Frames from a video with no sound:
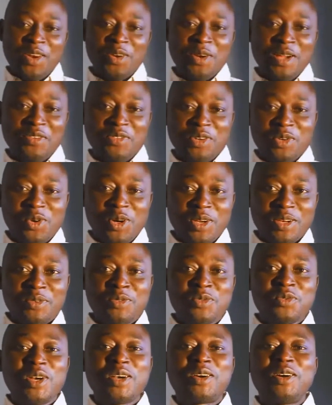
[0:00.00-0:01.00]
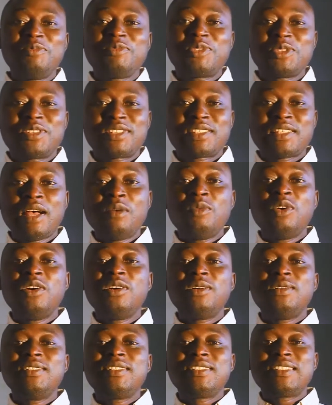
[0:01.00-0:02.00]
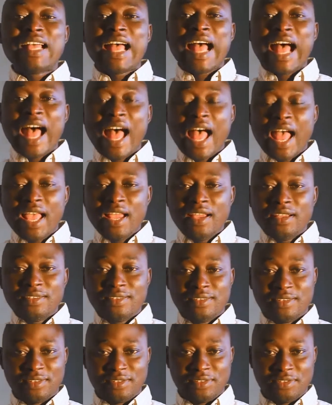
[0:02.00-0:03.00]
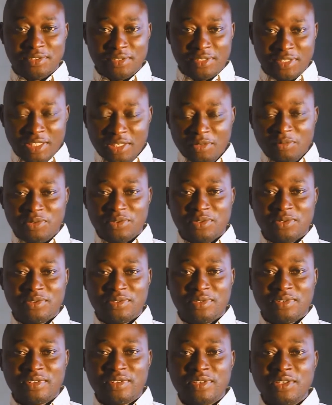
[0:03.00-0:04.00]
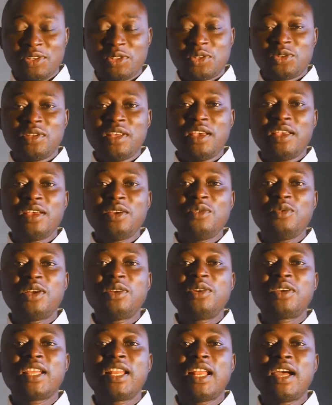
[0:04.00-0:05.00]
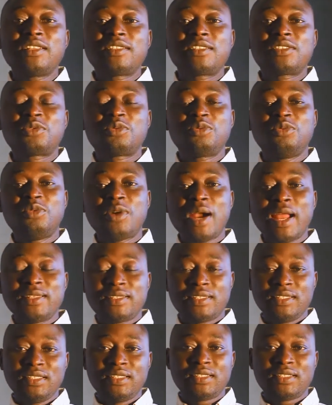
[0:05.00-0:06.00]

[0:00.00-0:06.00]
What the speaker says: everyone, welcome to IELTS Tips. Today we're looking at writing